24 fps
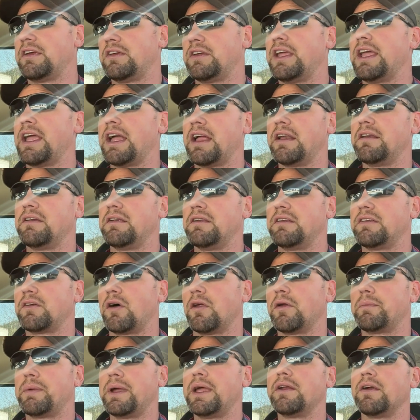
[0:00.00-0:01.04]
you can. It's
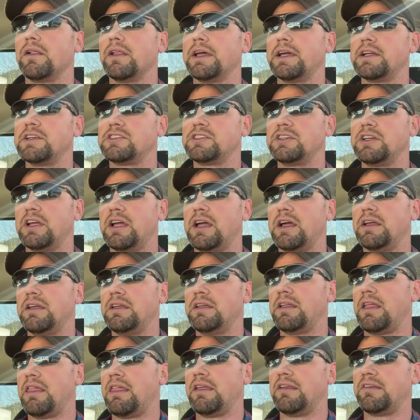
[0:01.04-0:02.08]
called a panel hitch. Yeah,
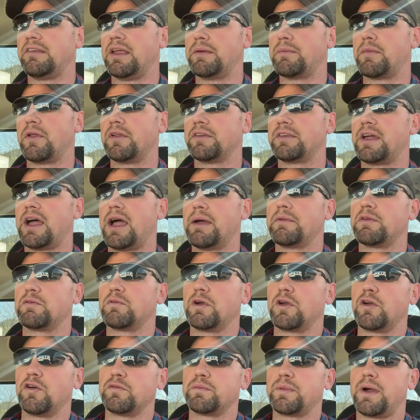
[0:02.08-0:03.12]
they see them all the time. It's
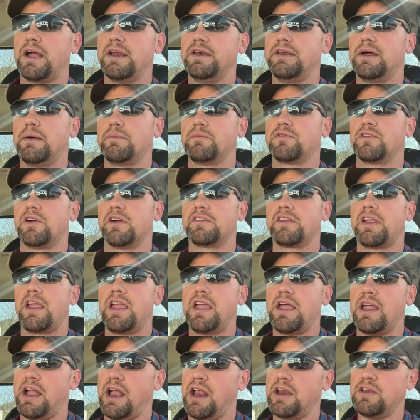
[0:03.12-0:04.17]
what goes behind dump trucks,
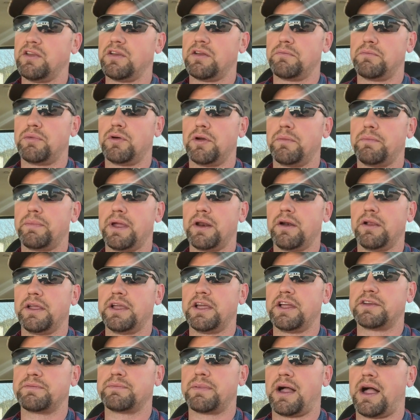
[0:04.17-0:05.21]
and you can put a panel
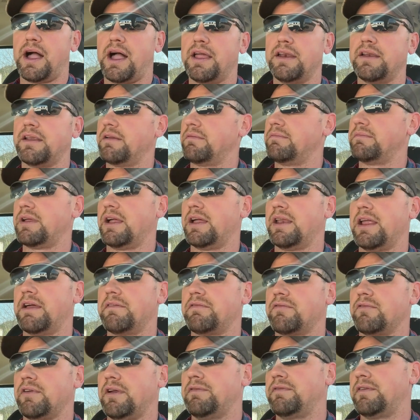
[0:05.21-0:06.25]
hitch behind an
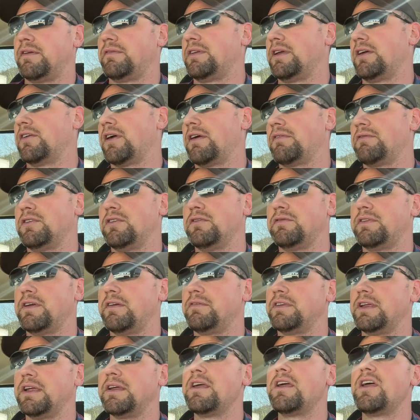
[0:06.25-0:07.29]
F-350 or
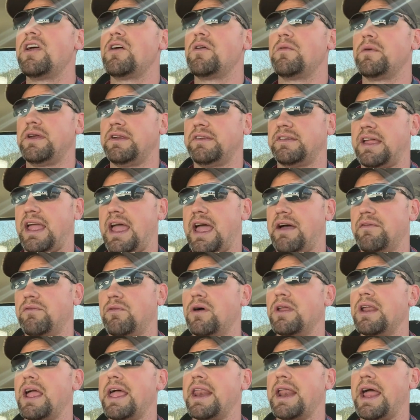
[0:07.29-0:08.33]
F-250. We used to have
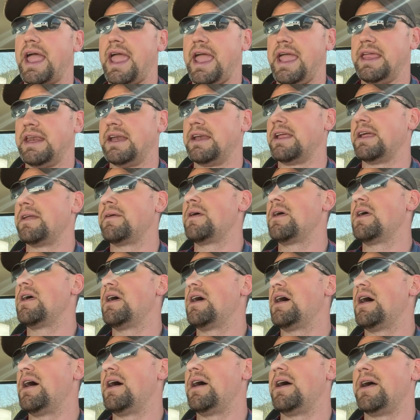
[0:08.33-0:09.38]
one, and I hated it.
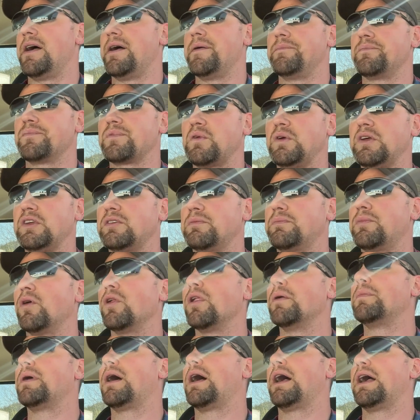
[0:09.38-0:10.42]
We used to
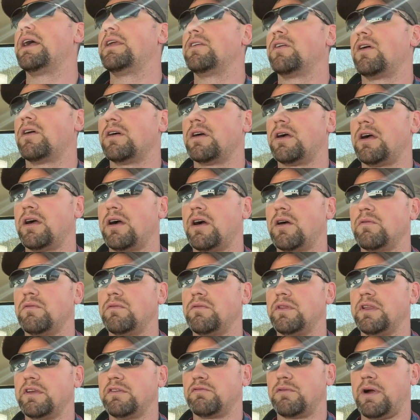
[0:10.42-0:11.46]
pull it behind
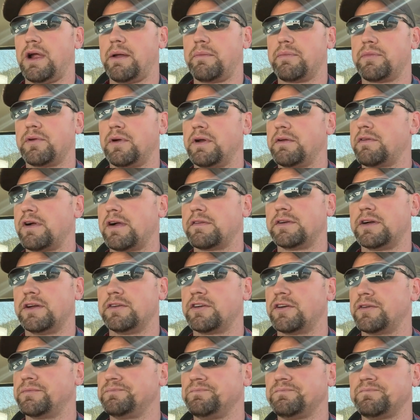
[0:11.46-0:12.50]
this Ram
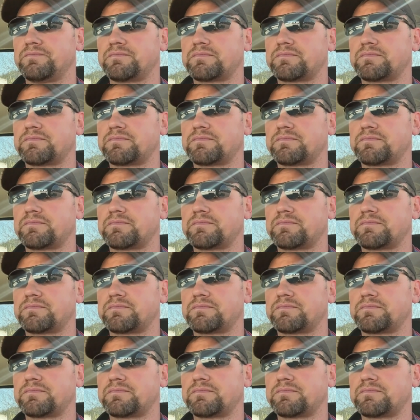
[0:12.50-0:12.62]
3500.